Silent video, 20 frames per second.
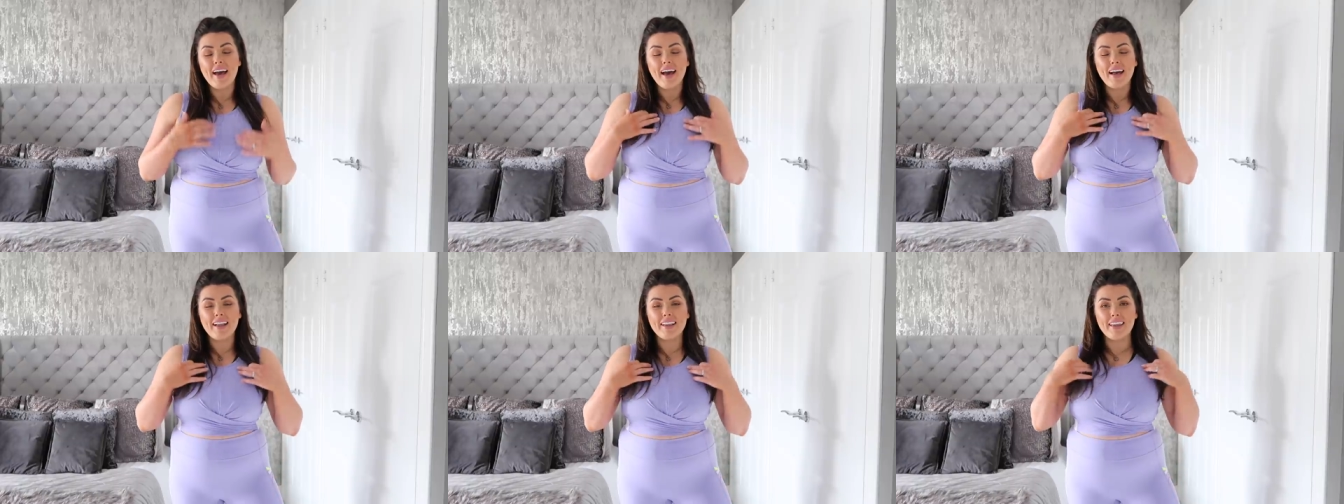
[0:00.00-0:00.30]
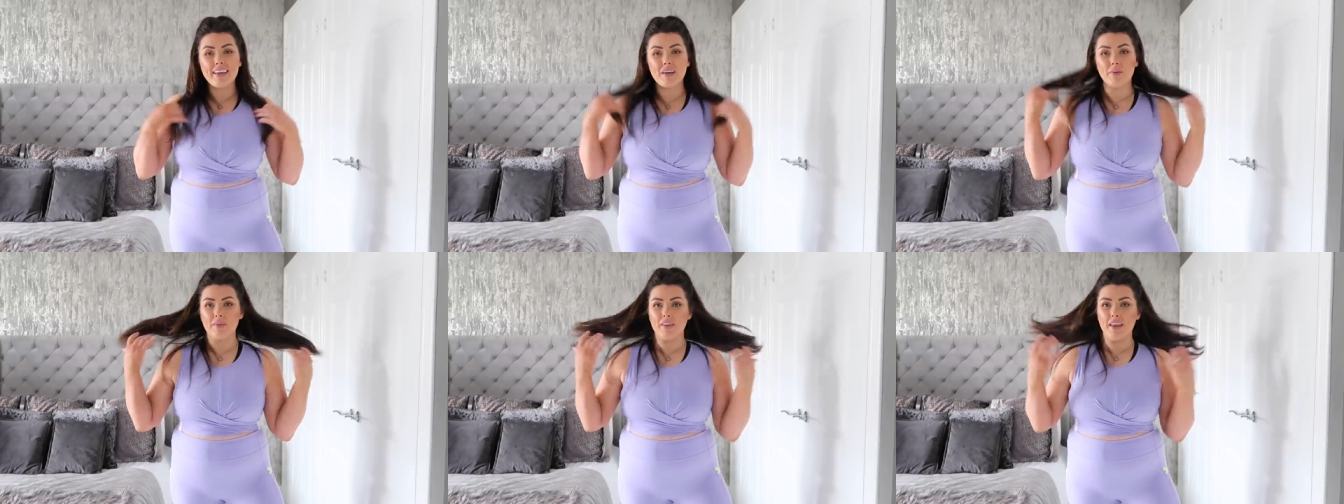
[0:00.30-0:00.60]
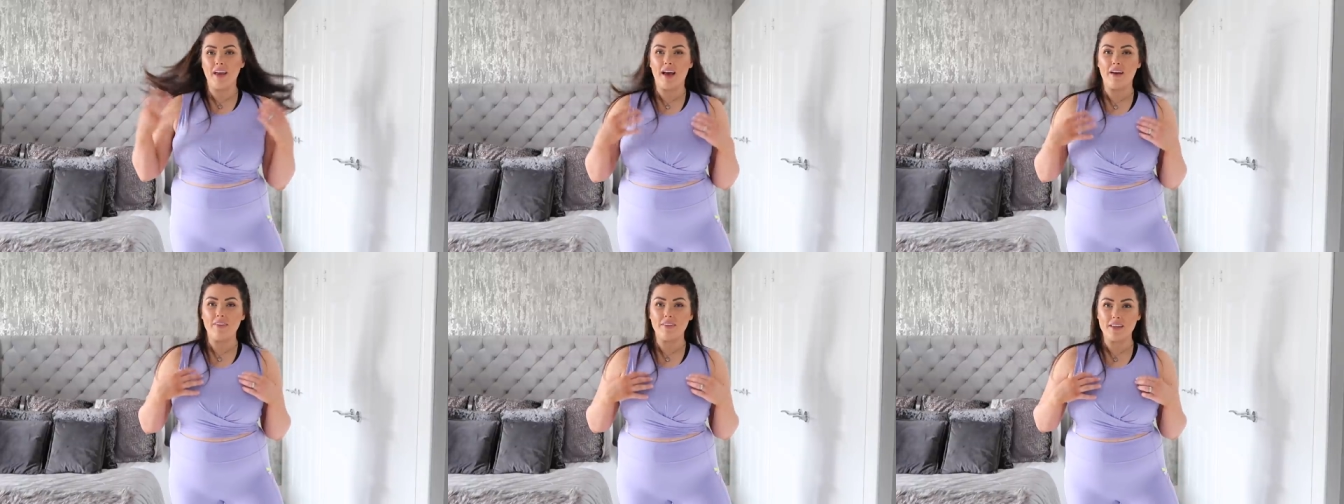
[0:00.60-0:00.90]
I like when they
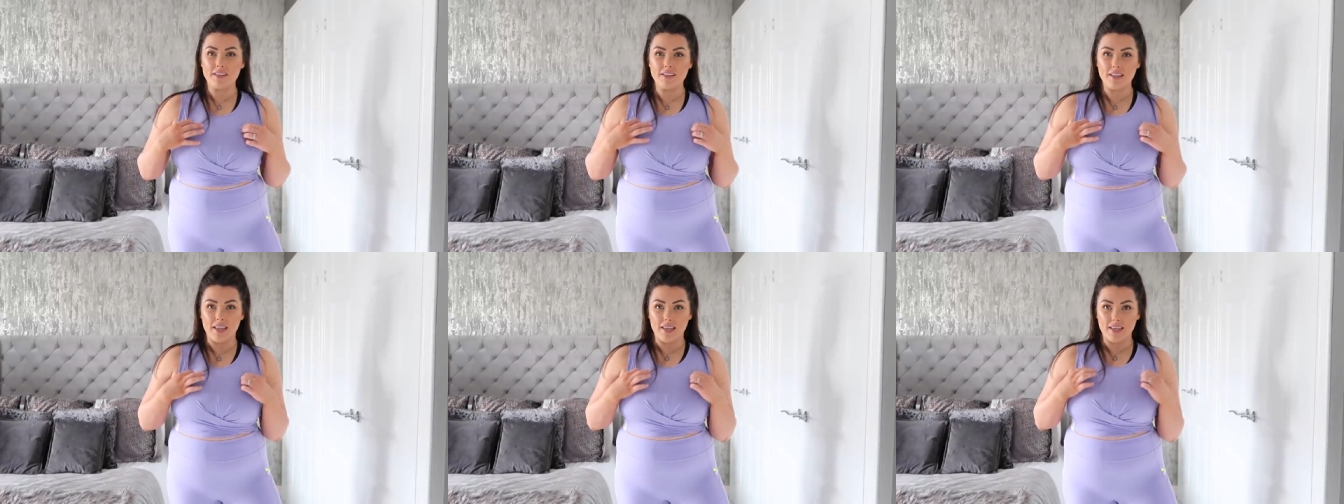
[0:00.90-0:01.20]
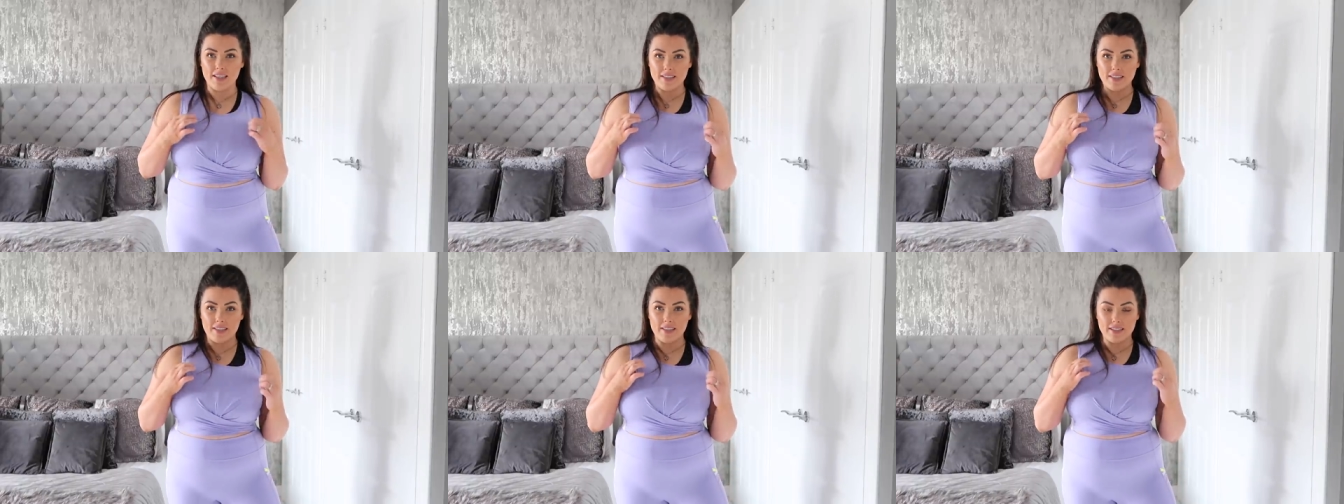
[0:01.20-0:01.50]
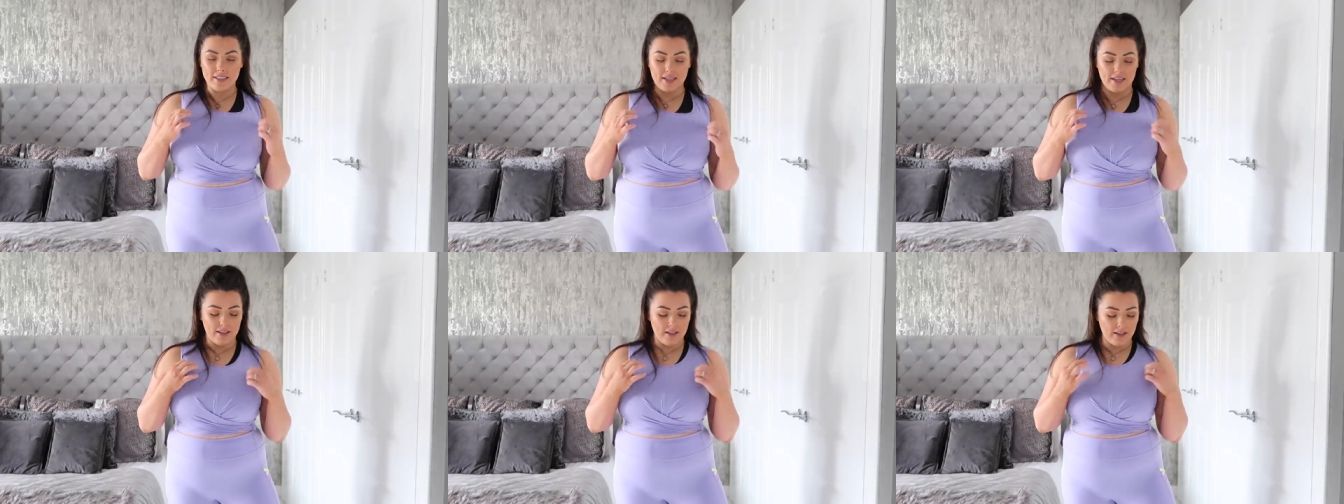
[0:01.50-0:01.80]
have this light
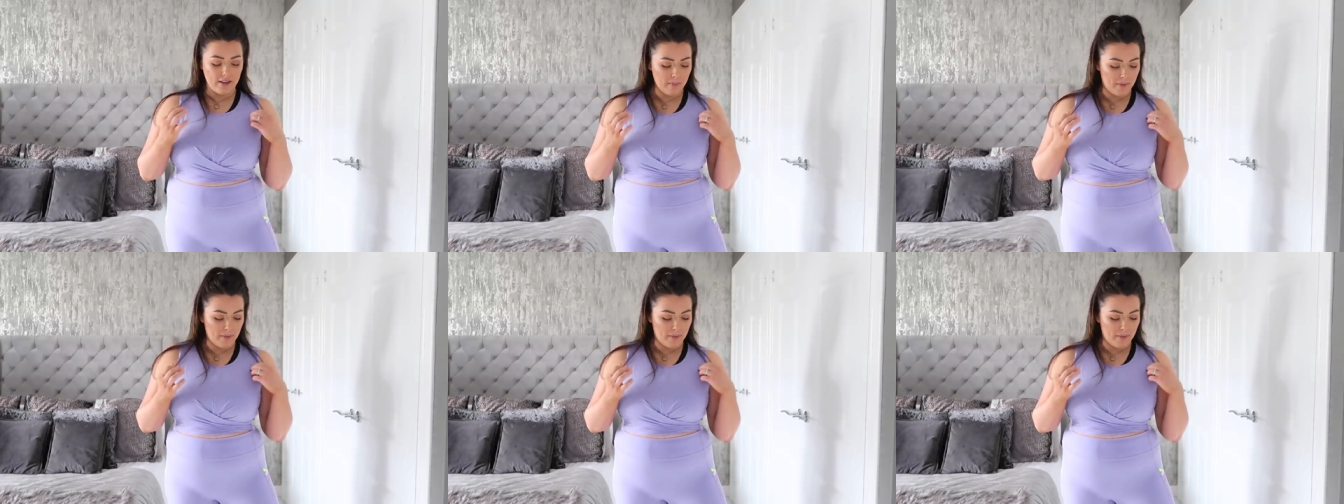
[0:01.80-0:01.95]
detailing.